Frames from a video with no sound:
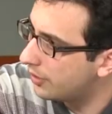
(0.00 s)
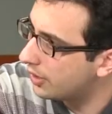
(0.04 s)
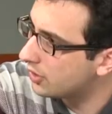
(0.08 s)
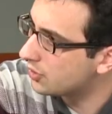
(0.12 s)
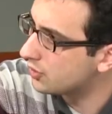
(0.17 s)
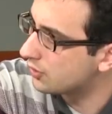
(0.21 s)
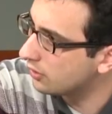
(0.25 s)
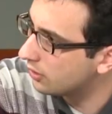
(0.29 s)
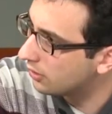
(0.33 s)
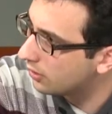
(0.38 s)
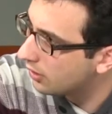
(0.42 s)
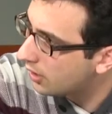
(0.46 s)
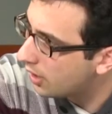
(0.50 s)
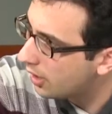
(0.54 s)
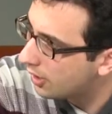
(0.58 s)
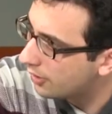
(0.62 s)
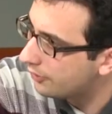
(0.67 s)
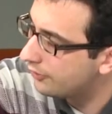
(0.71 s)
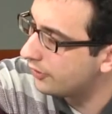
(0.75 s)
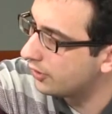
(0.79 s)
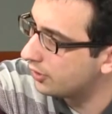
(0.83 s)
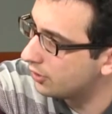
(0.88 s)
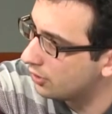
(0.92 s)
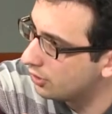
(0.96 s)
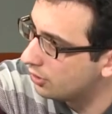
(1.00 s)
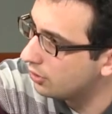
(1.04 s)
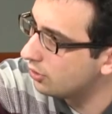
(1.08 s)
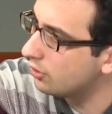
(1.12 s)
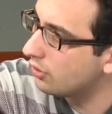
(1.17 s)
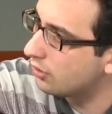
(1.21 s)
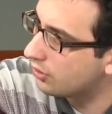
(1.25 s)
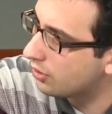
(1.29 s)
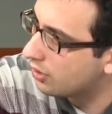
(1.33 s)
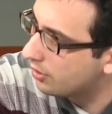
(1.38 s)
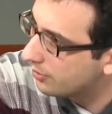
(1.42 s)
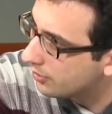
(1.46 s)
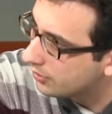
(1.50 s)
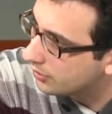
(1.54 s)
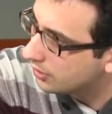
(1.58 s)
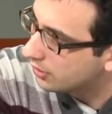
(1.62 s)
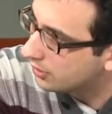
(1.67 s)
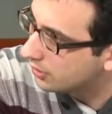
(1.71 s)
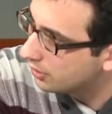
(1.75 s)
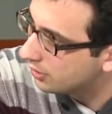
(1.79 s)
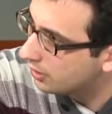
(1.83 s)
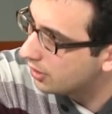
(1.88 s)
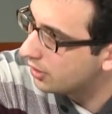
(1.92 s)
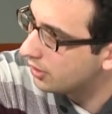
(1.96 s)
your personal life and in your
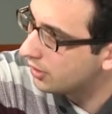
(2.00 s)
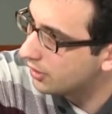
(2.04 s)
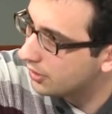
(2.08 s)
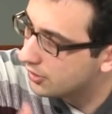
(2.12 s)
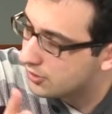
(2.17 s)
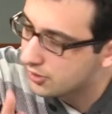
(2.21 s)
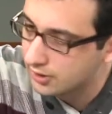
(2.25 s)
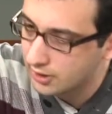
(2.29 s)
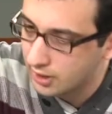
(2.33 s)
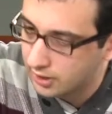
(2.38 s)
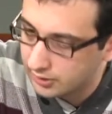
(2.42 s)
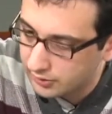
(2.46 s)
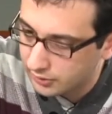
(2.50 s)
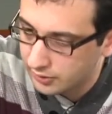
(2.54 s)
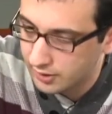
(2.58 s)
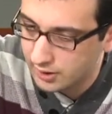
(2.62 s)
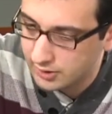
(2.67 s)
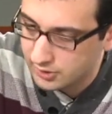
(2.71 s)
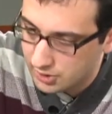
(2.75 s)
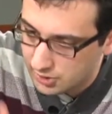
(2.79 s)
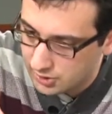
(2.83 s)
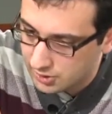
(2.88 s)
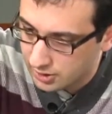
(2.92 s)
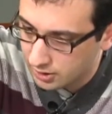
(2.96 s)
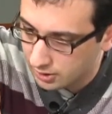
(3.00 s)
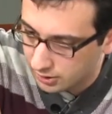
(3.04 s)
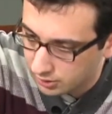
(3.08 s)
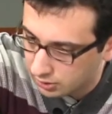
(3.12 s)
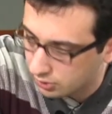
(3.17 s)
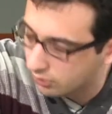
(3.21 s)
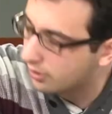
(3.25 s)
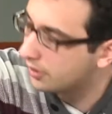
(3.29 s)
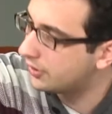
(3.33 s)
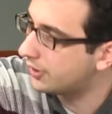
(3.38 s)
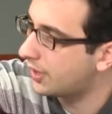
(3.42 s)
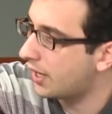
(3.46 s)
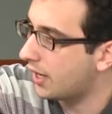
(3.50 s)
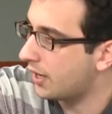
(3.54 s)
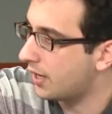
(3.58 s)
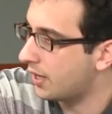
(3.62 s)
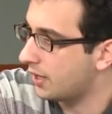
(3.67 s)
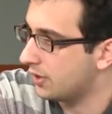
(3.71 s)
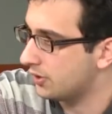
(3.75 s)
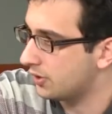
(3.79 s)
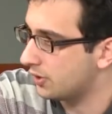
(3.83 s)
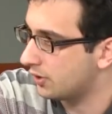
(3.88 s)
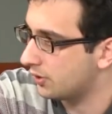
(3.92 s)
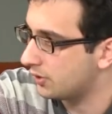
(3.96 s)
community. It's not necessary to
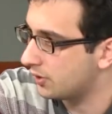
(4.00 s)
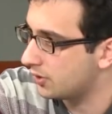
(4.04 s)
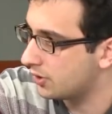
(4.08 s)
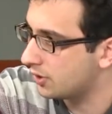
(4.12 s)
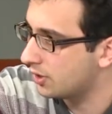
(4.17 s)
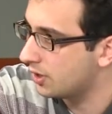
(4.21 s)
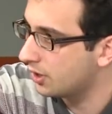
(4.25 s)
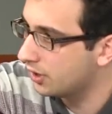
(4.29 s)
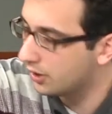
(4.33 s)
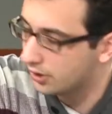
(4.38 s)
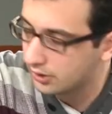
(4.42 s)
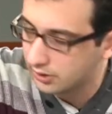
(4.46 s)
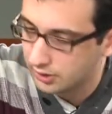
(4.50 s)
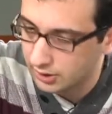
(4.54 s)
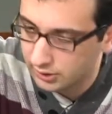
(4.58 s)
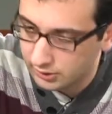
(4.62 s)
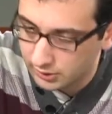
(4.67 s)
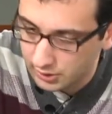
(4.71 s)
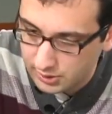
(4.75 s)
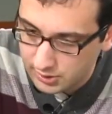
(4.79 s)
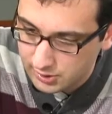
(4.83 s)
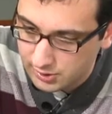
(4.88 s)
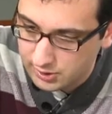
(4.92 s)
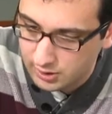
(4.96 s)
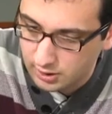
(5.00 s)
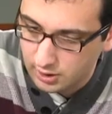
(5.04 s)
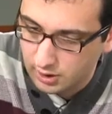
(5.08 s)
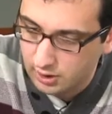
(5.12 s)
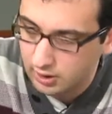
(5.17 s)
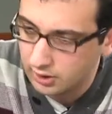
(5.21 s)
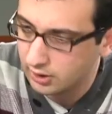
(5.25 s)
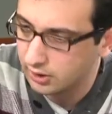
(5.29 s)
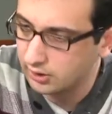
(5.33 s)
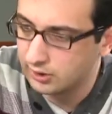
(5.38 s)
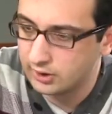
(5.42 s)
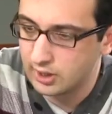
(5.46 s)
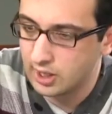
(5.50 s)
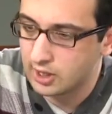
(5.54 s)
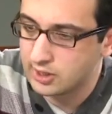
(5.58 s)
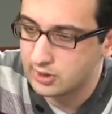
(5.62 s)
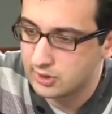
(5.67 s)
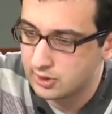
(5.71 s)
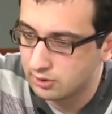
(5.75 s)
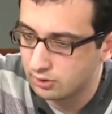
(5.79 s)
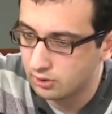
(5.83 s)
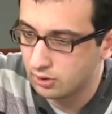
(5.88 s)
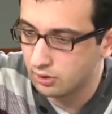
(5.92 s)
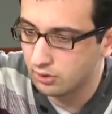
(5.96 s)
attack others. It
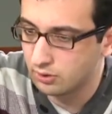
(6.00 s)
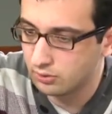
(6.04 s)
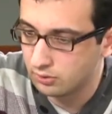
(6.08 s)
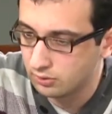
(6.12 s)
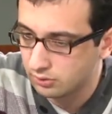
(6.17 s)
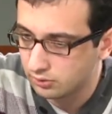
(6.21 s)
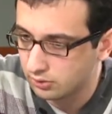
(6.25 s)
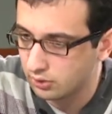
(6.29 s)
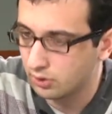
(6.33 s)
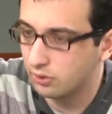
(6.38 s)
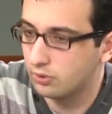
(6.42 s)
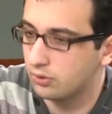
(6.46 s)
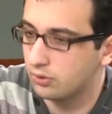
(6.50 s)
does no